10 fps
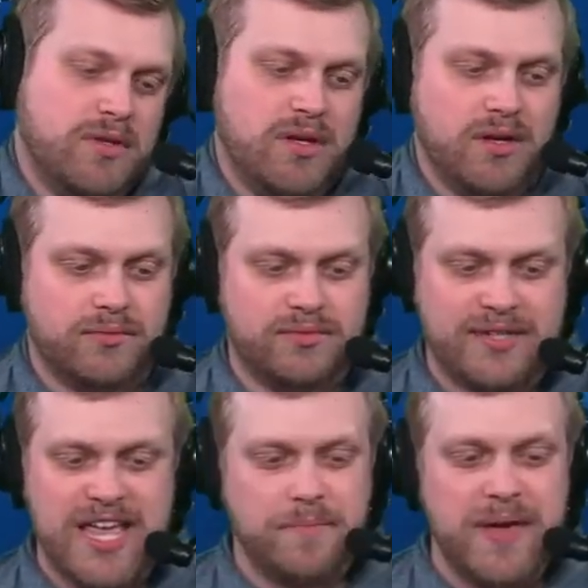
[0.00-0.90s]
you know,
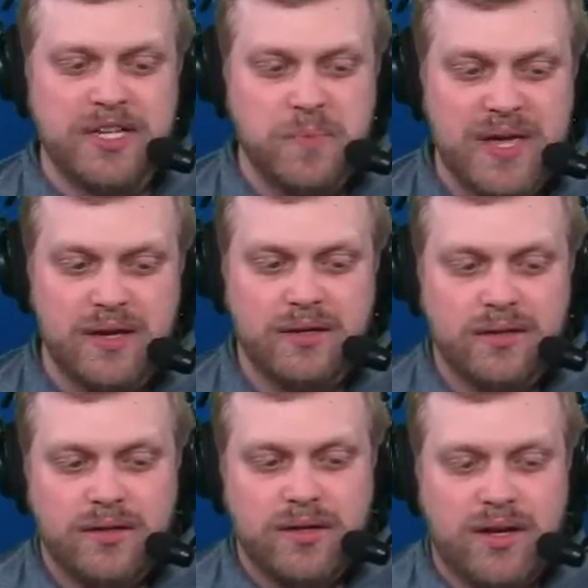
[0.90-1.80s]
Tank Bigsby,
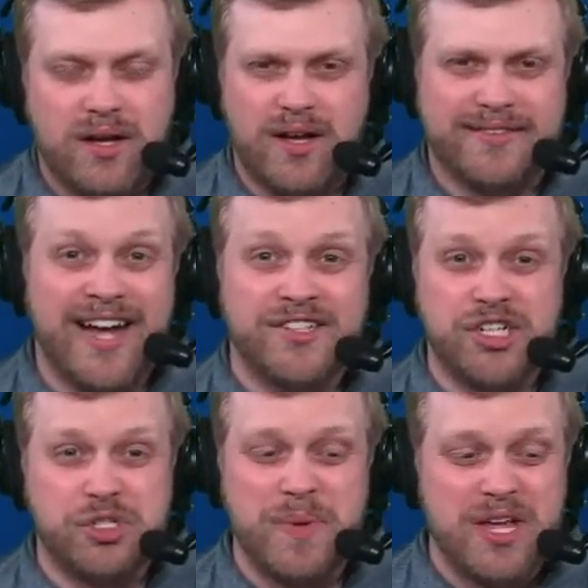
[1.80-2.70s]
uh,
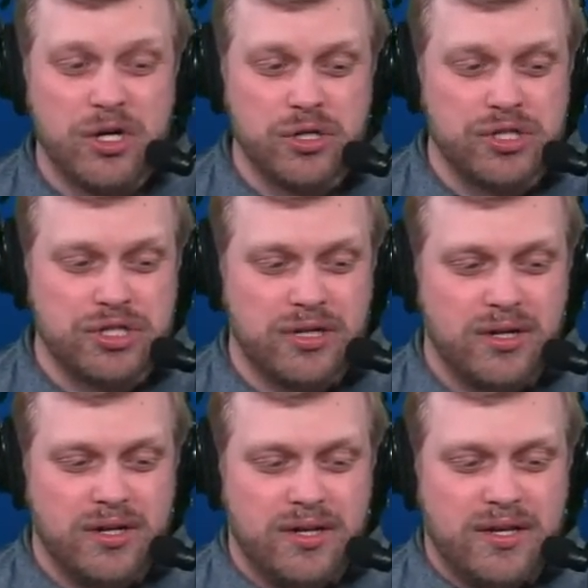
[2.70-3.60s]
Tajay Spears,
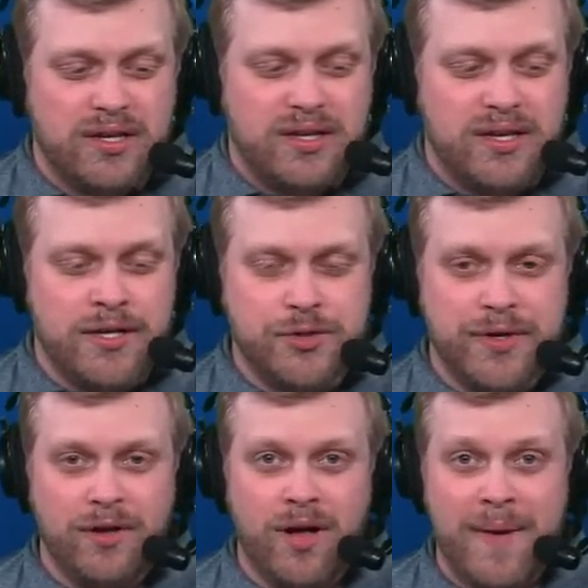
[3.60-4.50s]

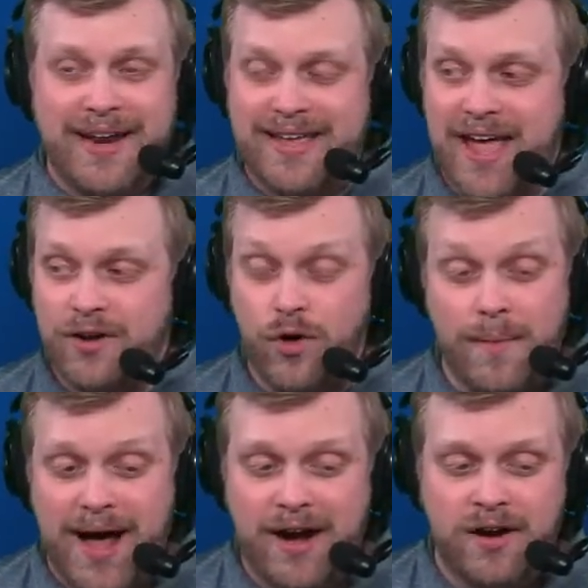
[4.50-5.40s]
Israel Abanikanda, who
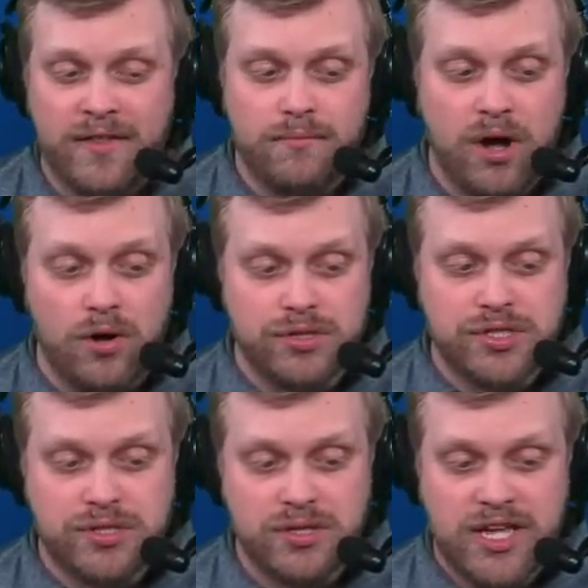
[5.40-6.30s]
I'm higher on than
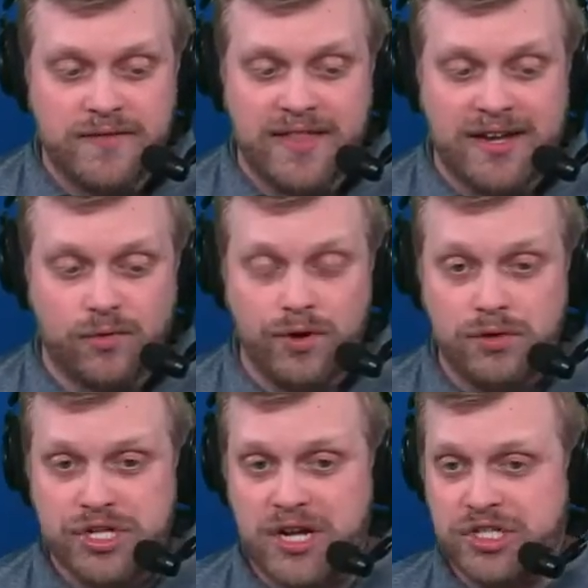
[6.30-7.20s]
most, even like a
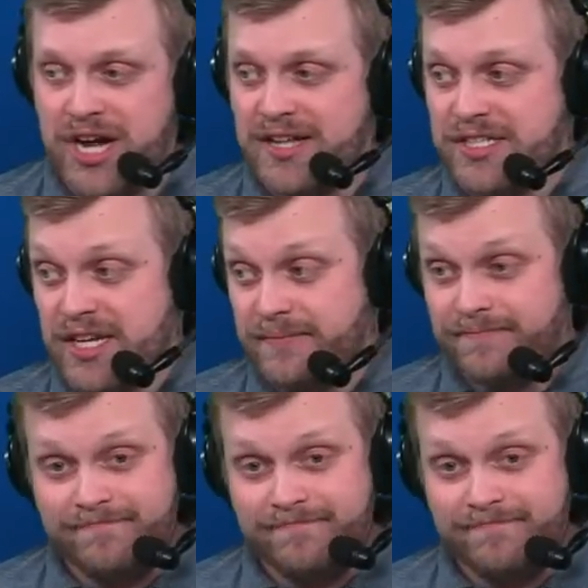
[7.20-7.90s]
Roshan Johnson.